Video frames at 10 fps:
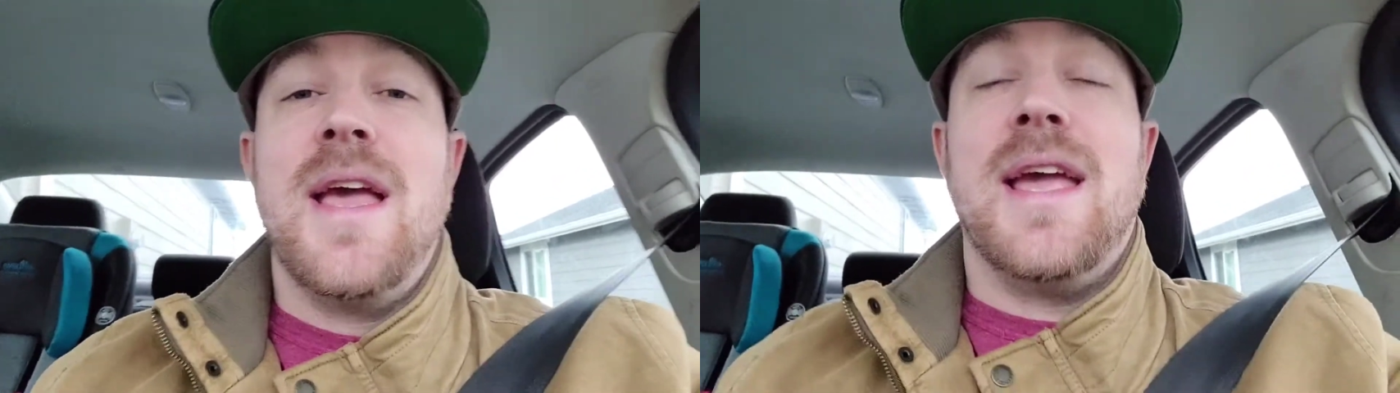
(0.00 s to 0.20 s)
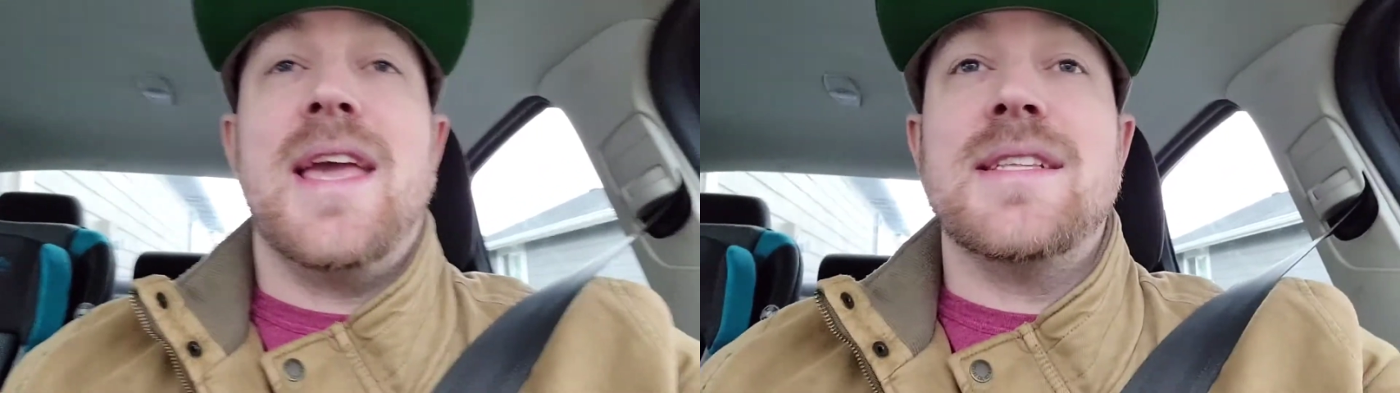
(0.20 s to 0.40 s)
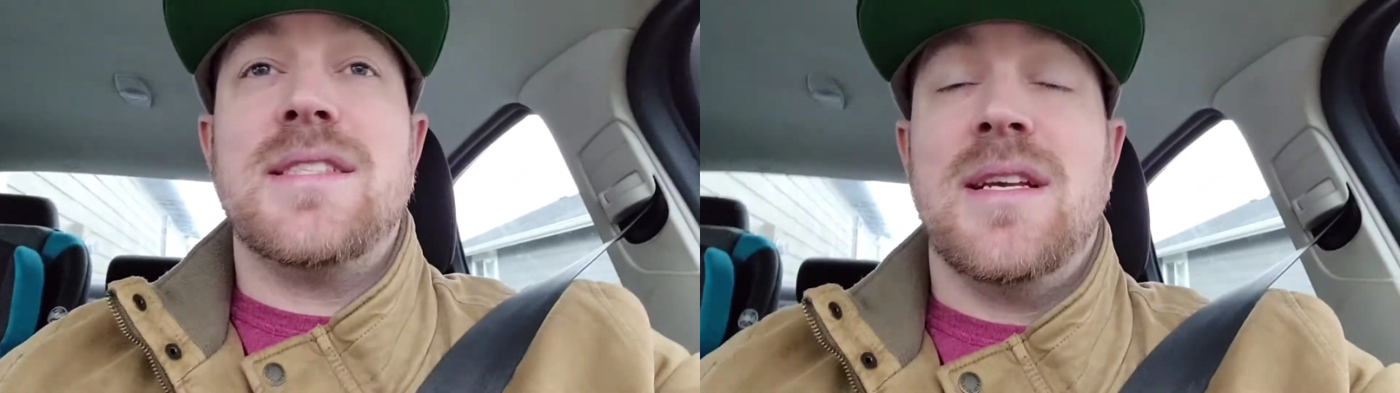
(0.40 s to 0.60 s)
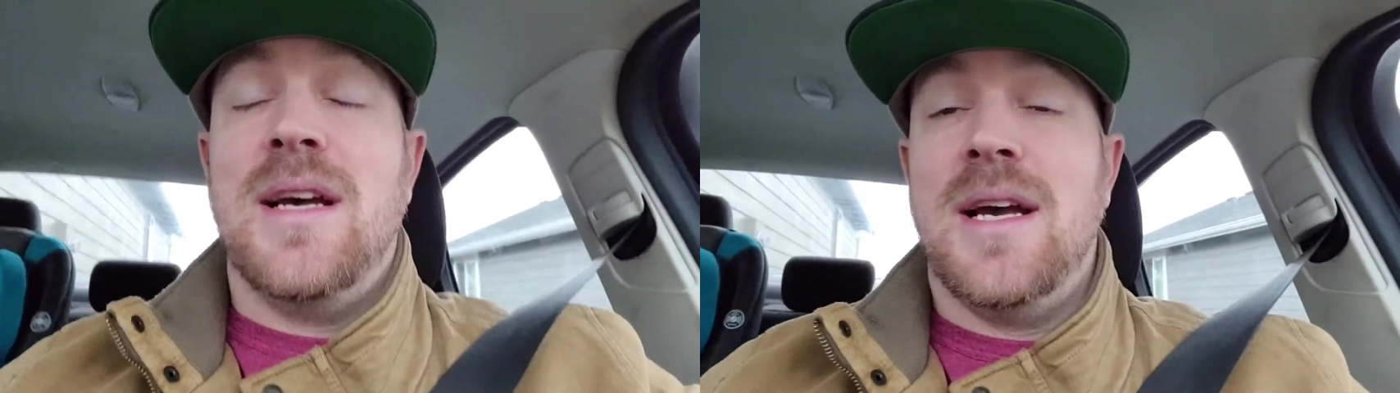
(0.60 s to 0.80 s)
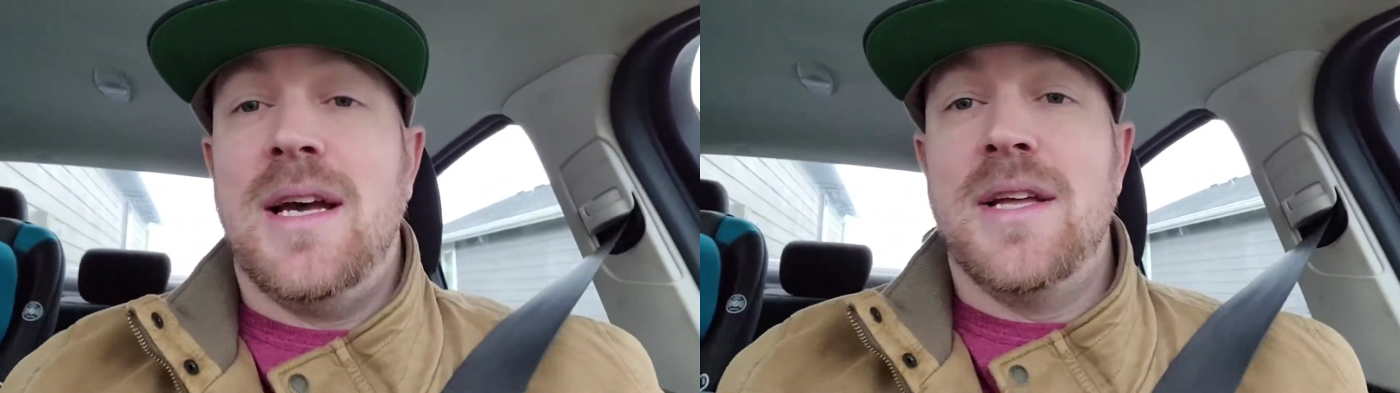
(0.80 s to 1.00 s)
get
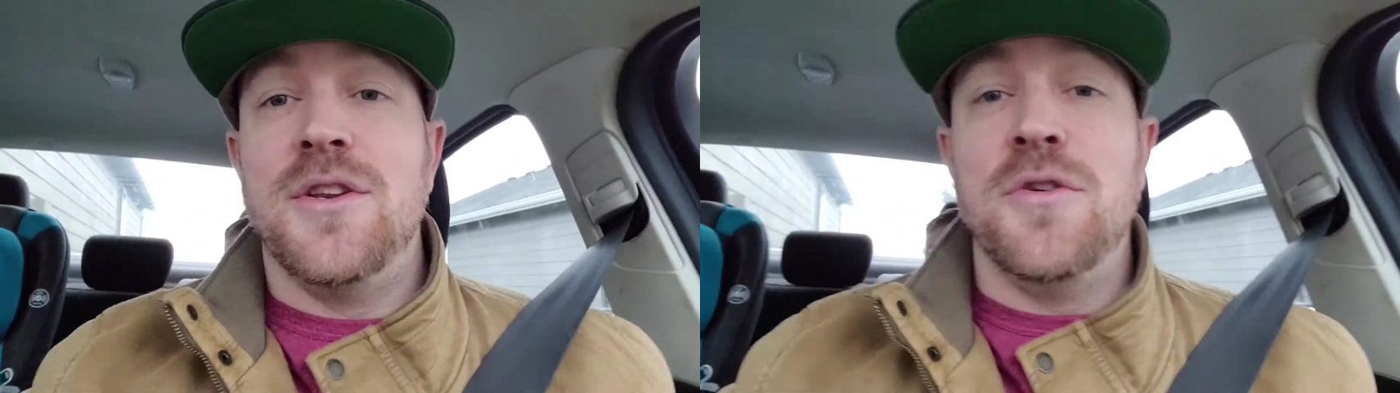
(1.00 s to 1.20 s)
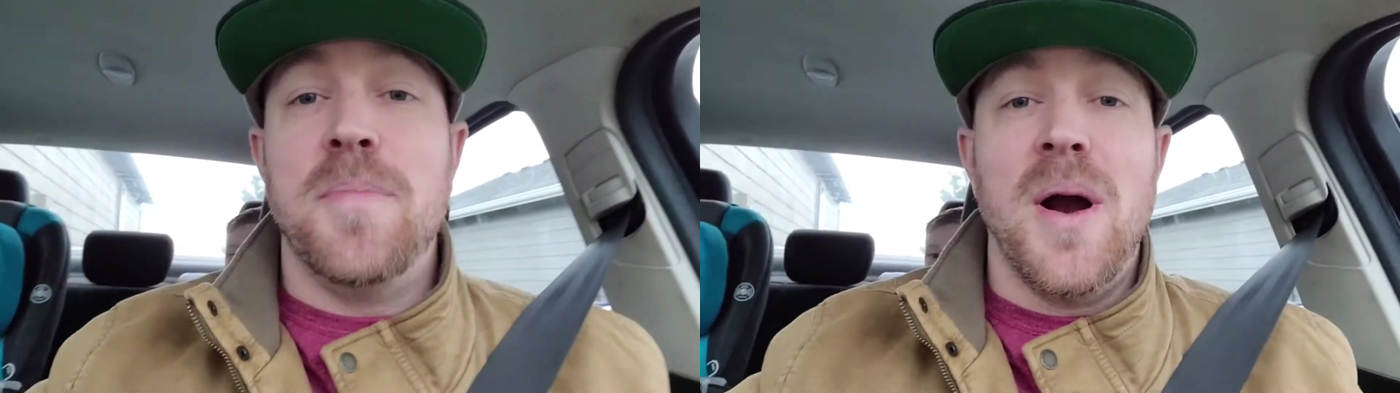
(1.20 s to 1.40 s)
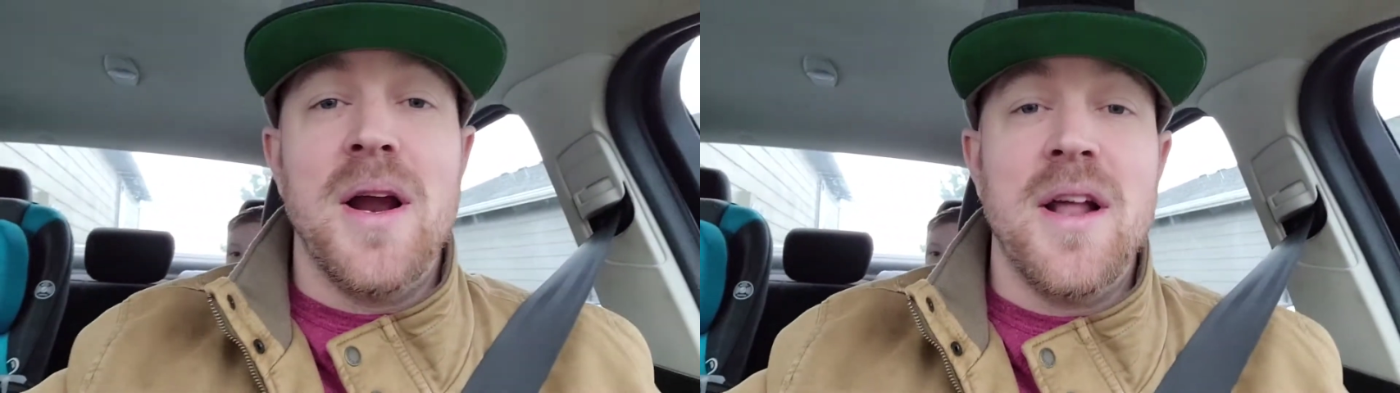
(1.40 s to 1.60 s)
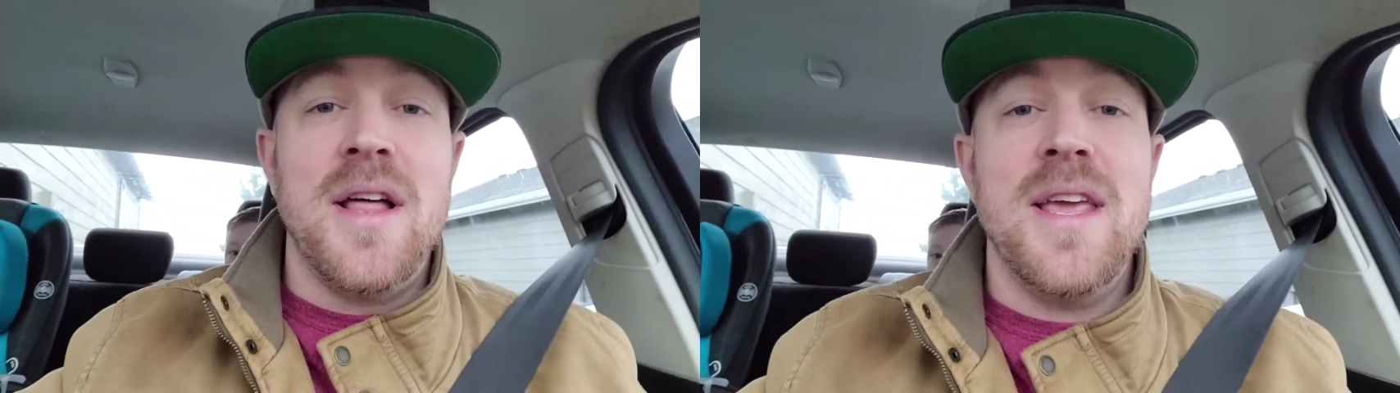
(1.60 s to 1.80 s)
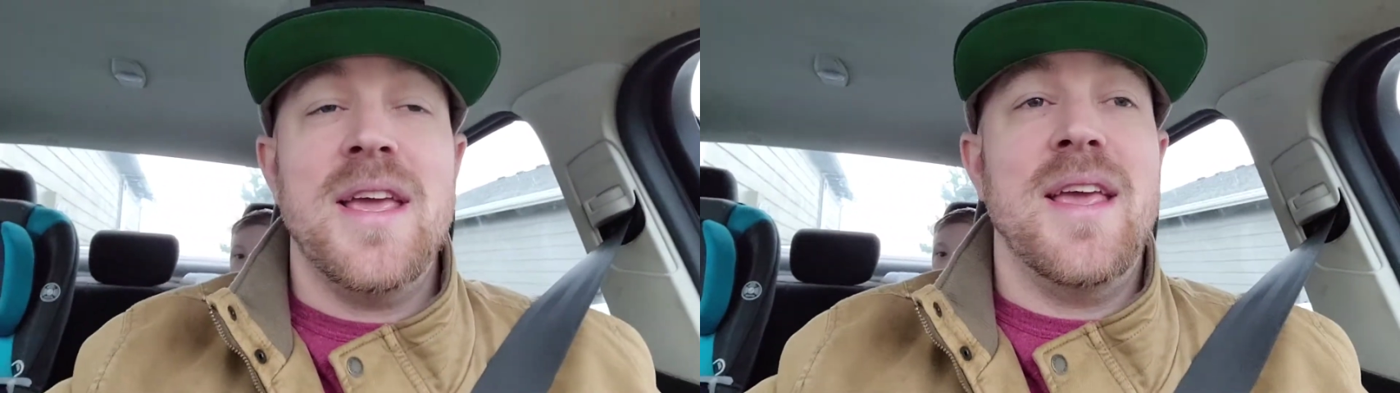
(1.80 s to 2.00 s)
a new part on
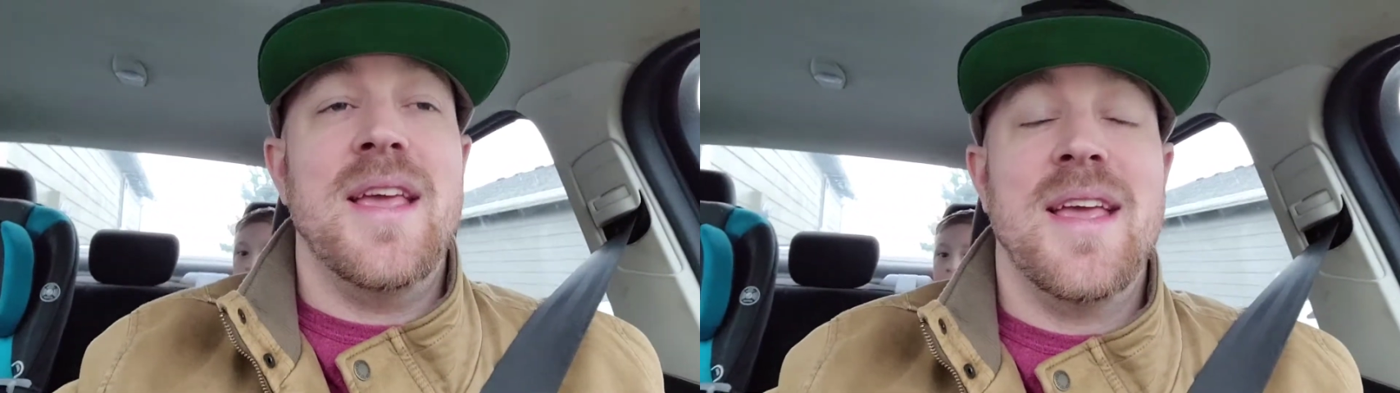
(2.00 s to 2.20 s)
it,